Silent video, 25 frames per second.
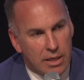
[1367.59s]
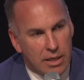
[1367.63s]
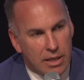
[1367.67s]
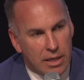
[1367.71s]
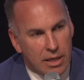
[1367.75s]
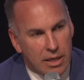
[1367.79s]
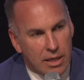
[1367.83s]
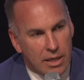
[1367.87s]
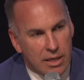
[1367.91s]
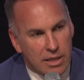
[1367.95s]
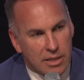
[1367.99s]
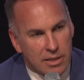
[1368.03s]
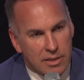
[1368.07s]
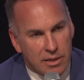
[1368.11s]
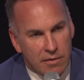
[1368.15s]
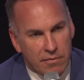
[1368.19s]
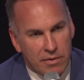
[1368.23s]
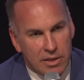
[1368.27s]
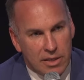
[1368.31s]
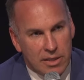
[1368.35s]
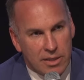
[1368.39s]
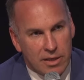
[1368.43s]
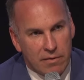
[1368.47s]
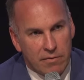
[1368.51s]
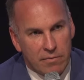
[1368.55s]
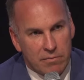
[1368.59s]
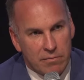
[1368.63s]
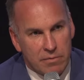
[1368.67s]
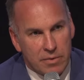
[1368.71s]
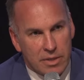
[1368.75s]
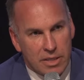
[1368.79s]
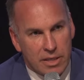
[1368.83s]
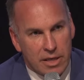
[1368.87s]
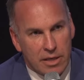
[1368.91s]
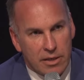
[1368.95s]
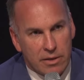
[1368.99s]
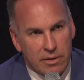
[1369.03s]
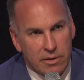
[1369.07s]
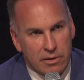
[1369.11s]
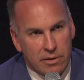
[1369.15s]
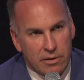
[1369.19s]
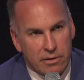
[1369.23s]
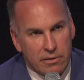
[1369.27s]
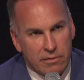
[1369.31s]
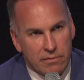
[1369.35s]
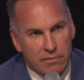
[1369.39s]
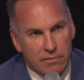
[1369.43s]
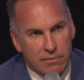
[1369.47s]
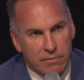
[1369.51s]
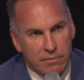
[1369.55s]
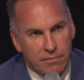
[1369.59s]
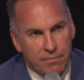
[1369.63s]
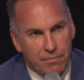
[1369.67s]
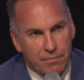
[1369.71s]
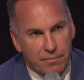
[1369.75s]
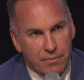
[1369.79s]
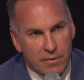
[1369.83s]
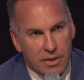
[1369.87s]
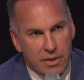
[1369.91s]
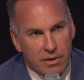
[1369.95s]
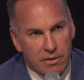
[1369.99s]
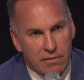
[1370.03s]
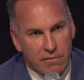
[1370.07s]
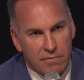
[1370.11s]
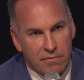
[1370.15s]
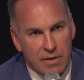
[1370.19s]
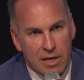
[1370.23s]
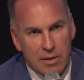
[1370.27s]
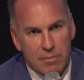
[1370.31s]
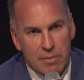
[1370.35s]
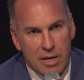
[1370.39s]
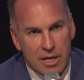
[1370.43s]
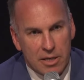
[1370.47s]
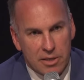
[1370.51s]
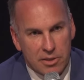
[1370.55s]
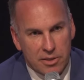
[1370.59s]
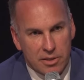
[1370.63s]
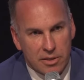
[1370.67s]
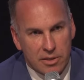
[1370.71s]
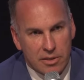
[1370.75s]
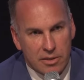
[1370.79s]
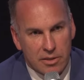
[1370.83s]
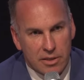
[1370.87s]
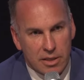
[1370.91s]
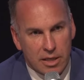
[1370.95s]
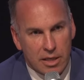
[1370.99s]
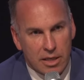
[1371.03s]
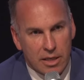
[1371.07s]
77% of fund managers